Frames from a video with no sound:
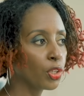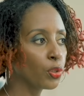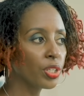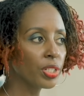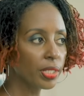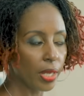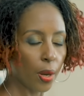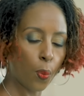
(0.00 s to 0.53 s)
You
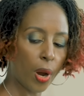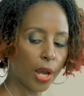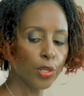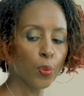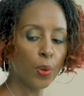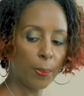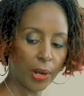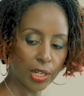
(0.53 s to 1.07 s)
didn't say why
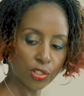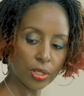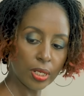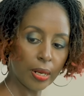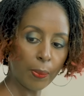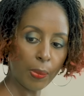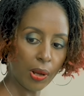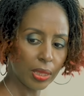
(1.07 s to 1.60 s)
you were
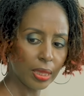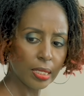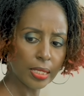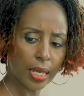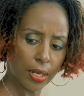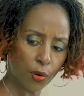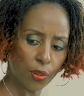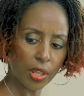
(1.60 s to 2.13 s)
passionate about
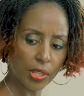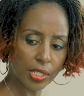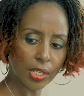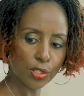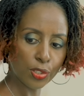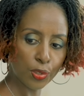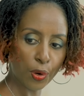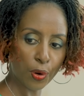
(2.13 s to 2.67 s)
this. I know that there's
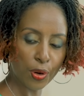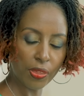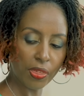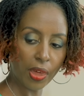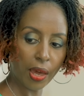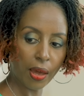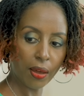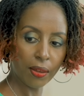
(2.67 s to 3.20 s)
oh, a story
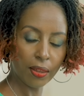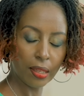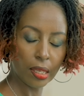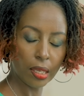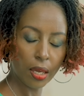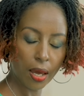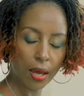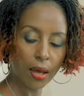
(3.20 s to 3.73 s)
about there.
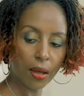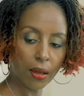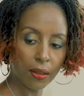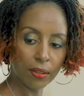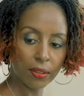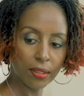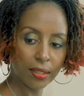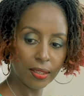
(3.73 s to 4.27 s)
Post-op.
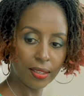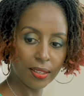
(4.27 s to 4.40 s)
Yeah.